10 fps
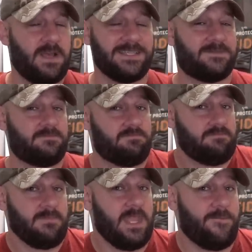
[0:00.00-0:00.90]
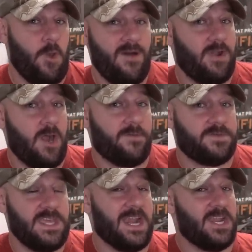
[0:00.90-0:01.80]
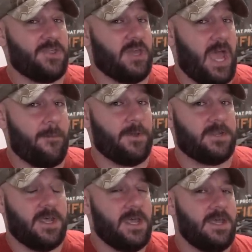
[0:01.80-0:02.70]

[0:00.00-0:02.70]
Because if you have an AR-15 and nothing happened,